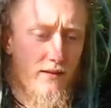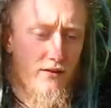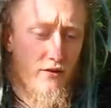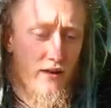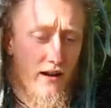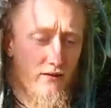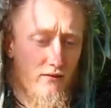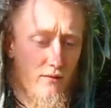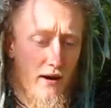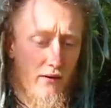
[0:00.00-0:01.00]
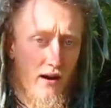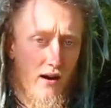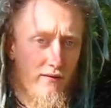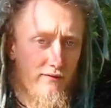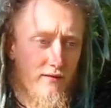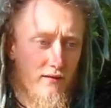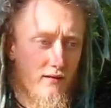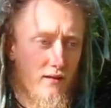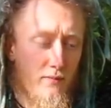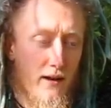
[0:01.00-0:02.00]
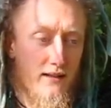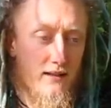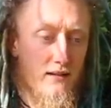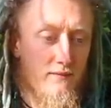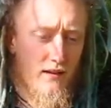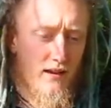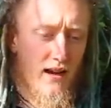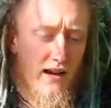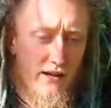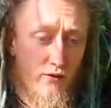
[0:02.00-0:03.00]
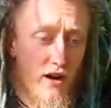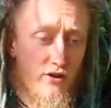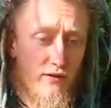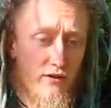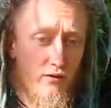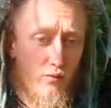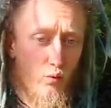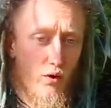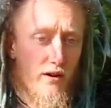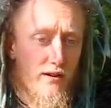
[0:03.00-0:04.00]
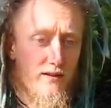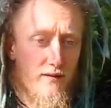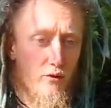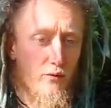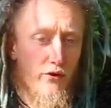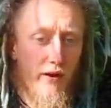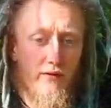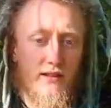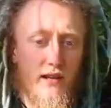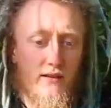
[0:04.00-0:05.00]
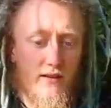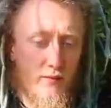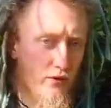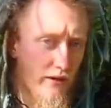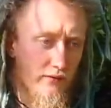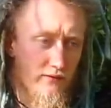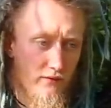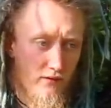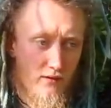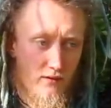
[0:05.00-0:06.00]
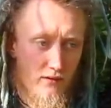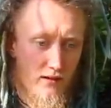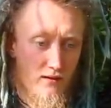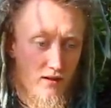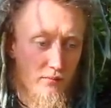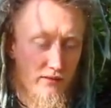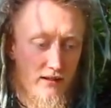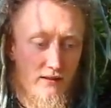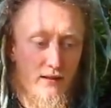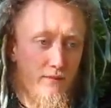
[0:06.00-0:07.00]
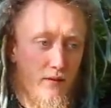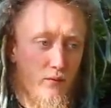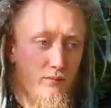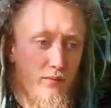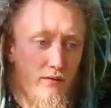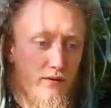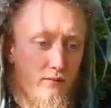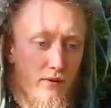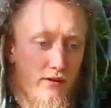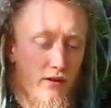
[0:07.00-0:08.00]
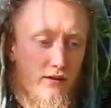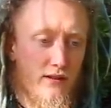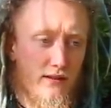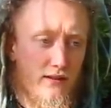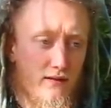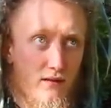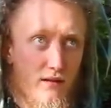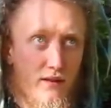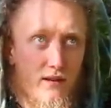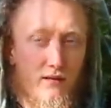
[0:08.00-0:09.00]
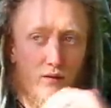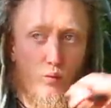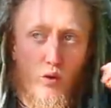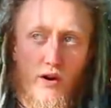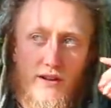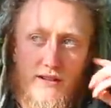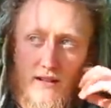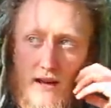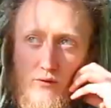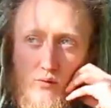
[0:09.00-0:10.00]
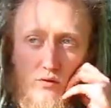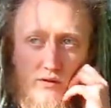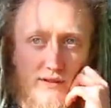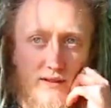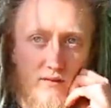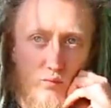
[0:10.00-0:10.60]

She only had about half capacity, and it gradually got worse the more we traveled together, because we traveled for like a couple of years. We've been to a bunch of continents. I think the worst it ever was